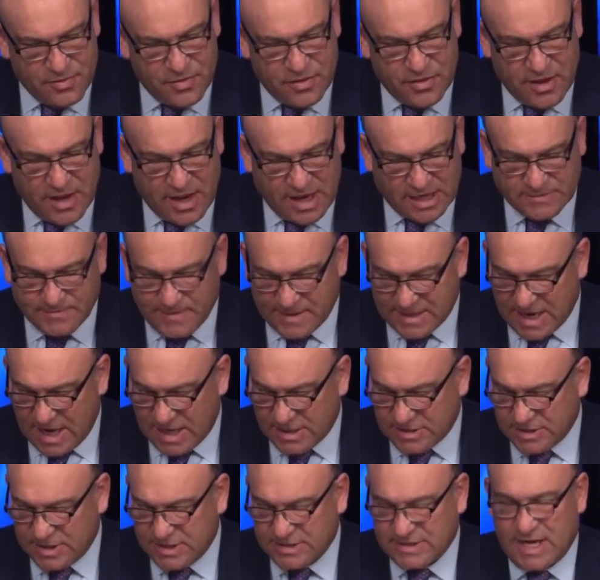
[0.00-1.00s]
the
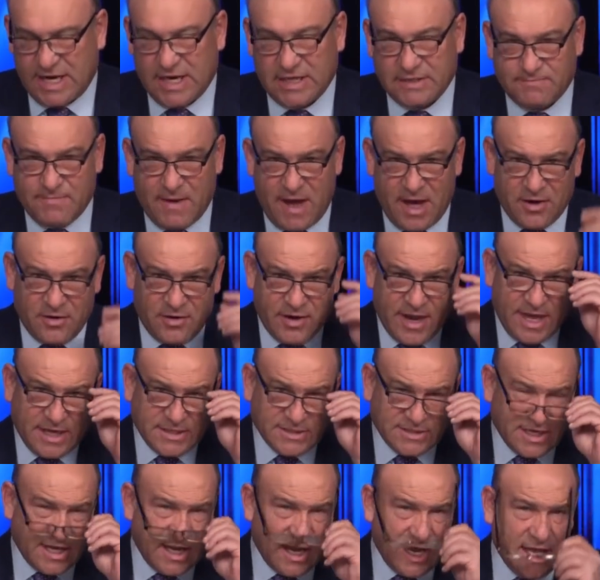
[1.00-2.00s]
expectation is that as
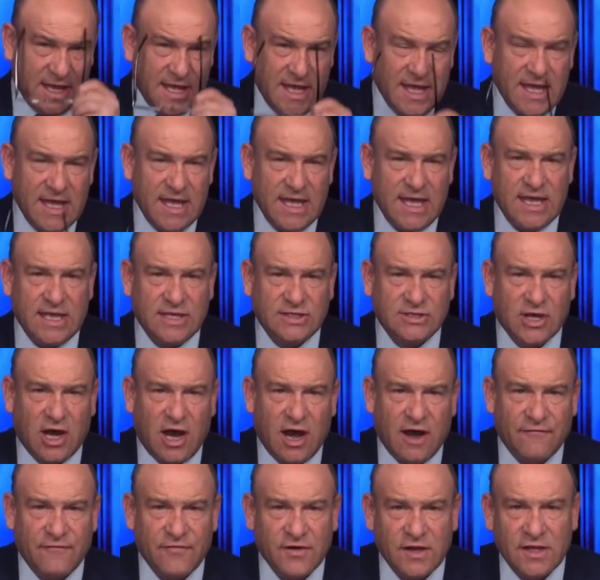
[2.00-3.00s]
bottlenecks uh, ease
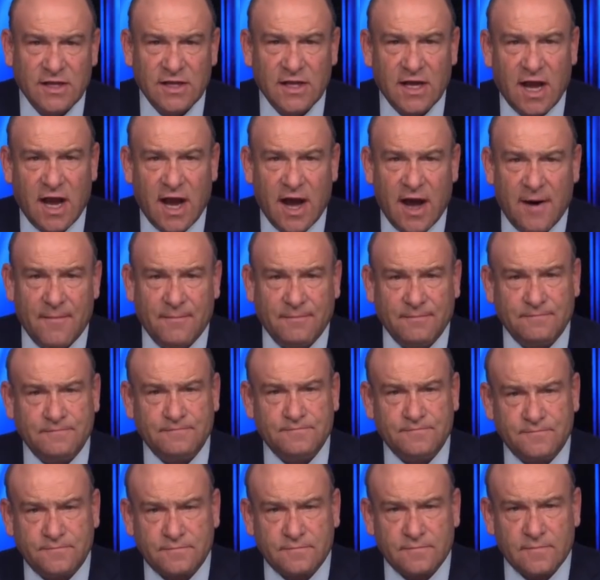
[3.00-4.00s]
off, um,
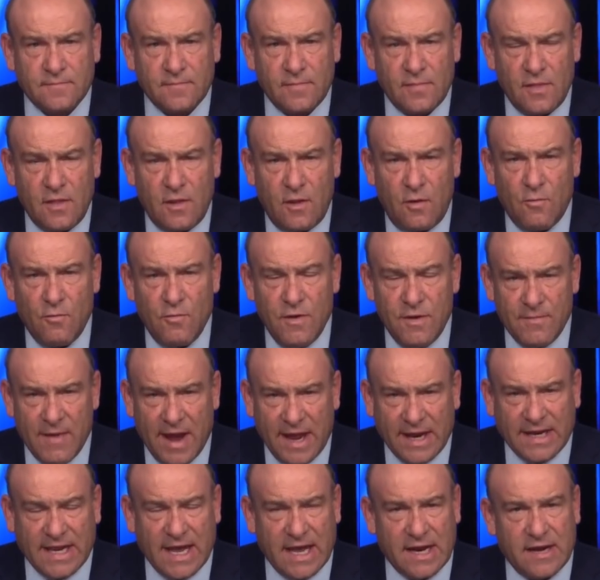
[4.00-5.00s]
we
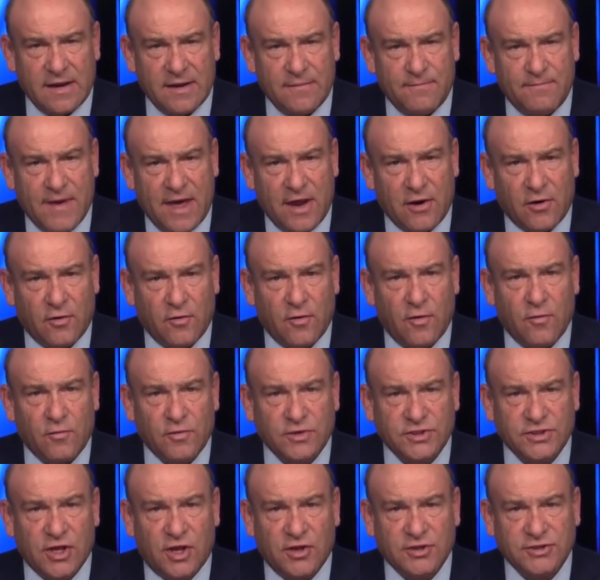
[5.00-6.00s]
might get better
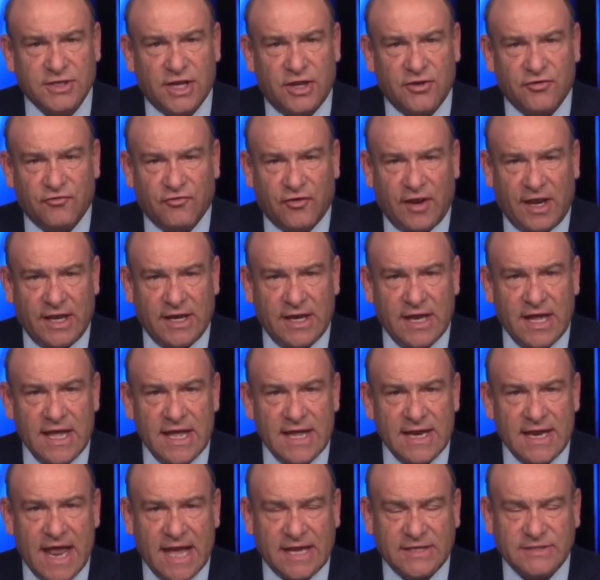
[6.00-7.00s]
results on trade
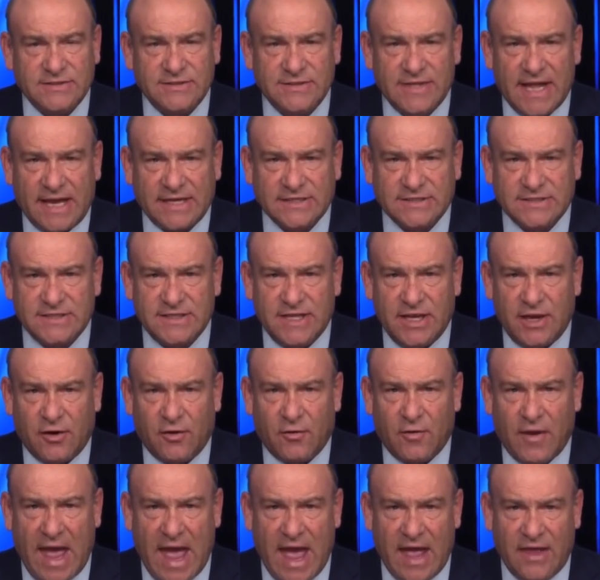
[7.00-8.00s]
next next
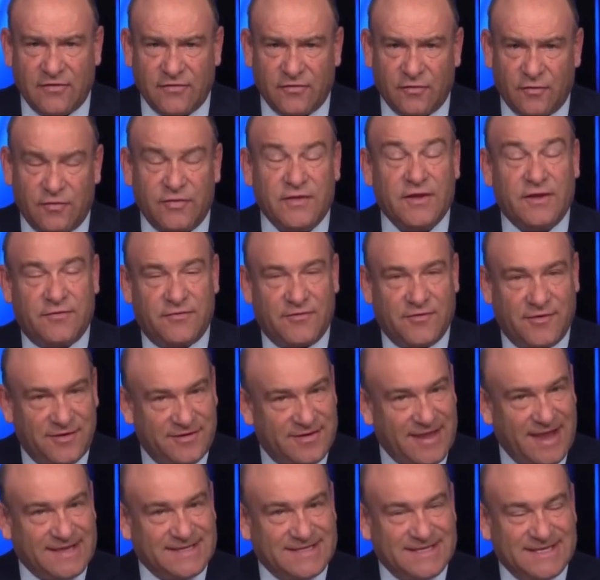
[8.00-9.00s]
year. As or th- sorry,
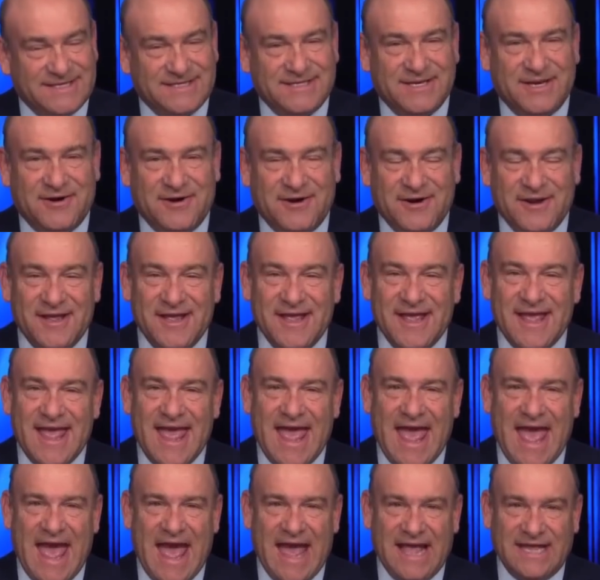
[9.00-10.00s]
that's this year.
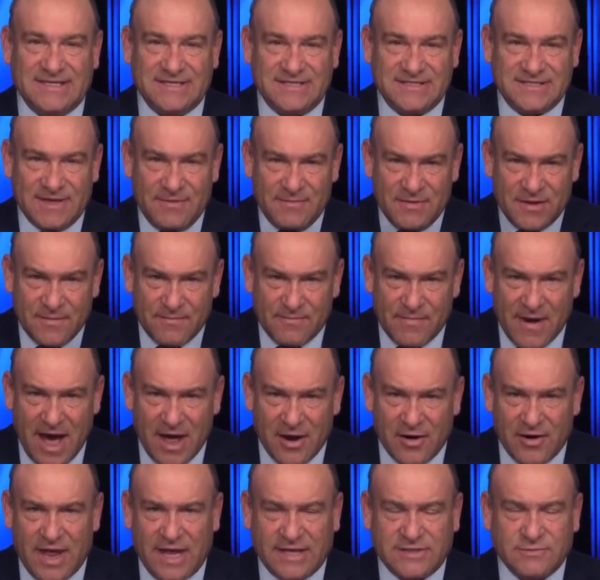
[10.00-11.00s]
As some of the
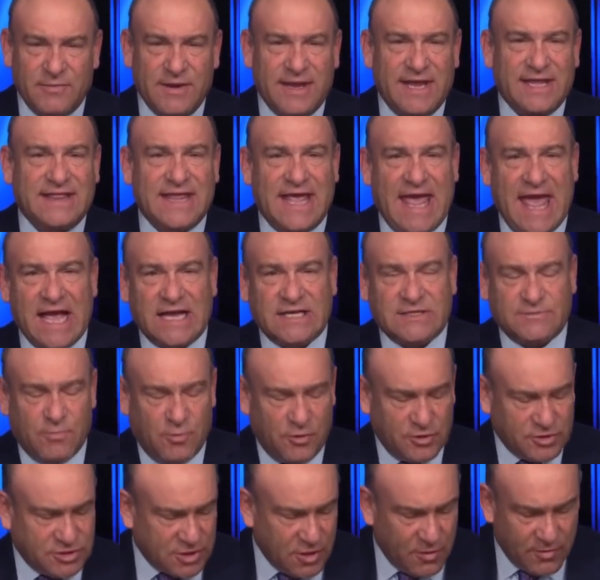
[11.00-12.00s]
bottlenecks, we get the
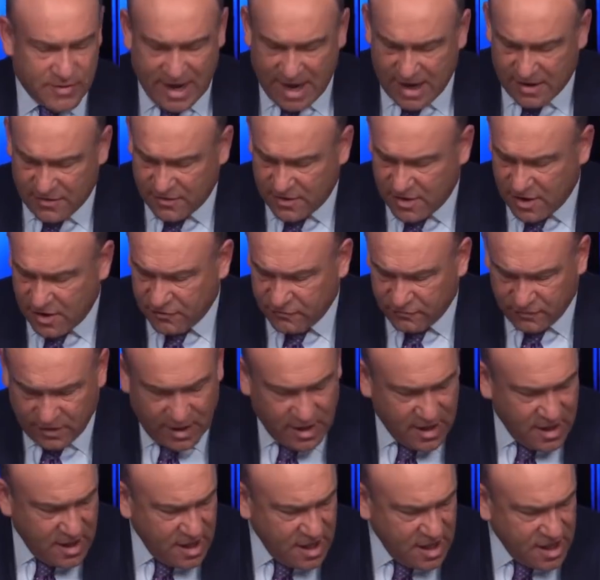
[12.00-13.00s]
exports going out of the country.
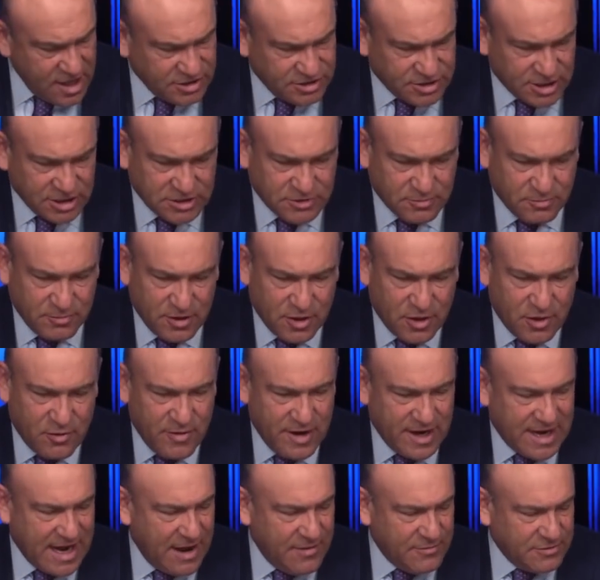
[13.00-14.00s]
Just real
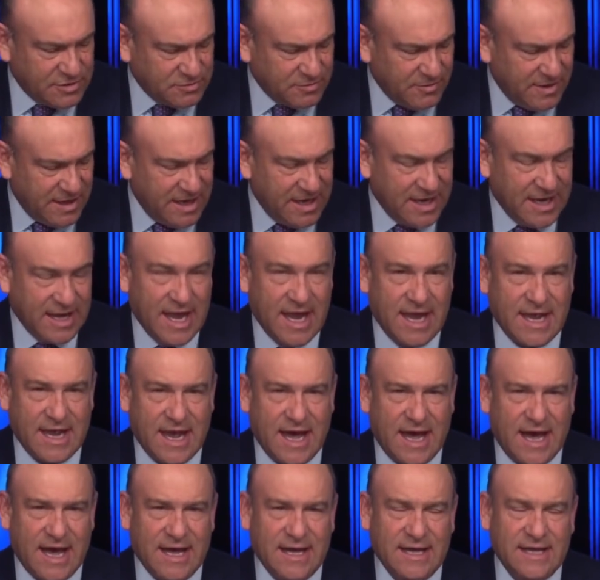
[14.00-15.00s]
quick, I was reading a
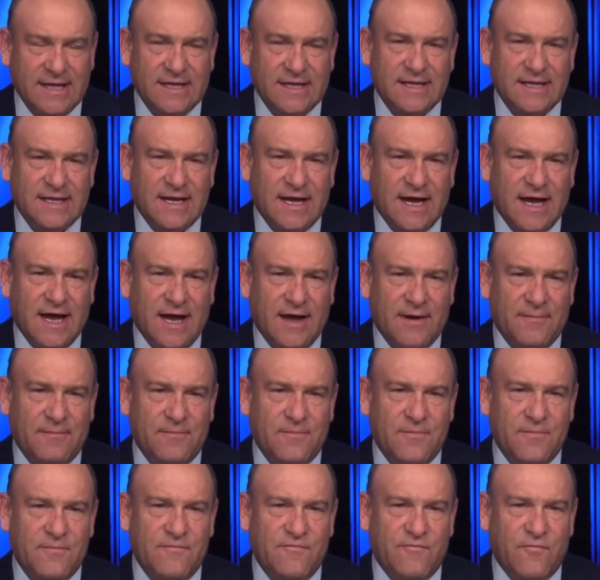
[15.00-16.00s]
uh, uh,
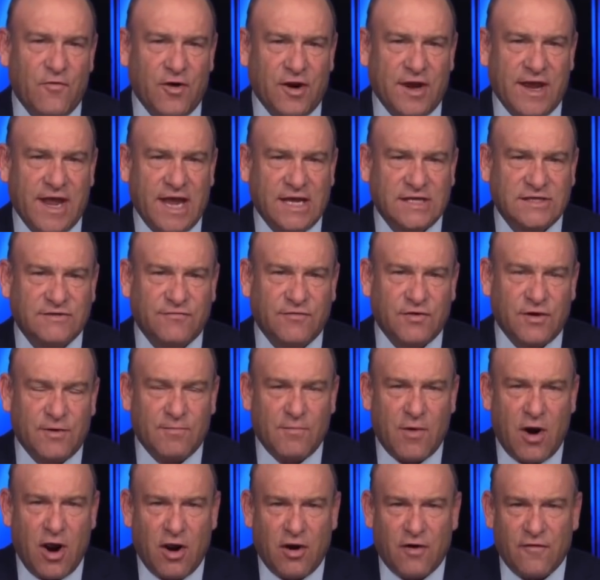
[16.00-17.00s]
forecast for
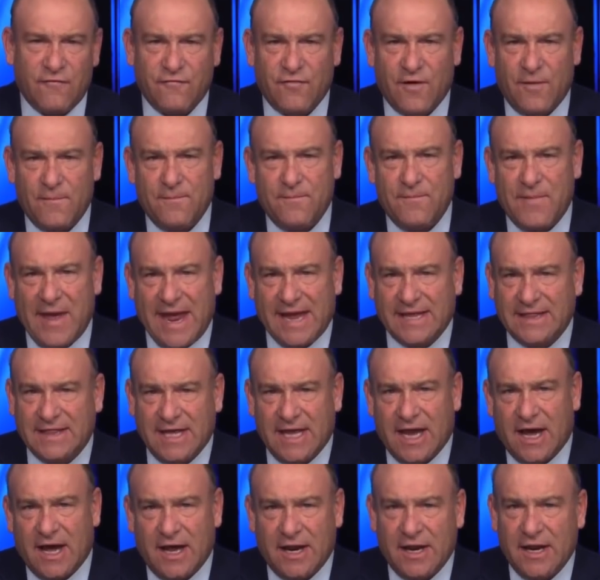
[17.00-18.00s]
tomorrow from
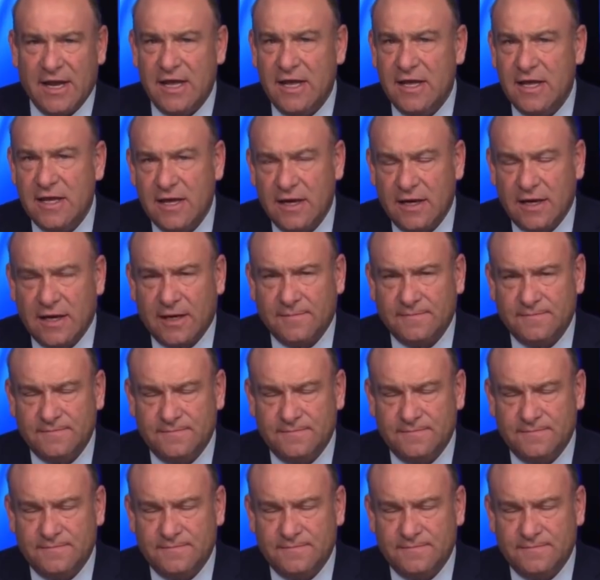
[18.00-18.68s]
Pantheon, um,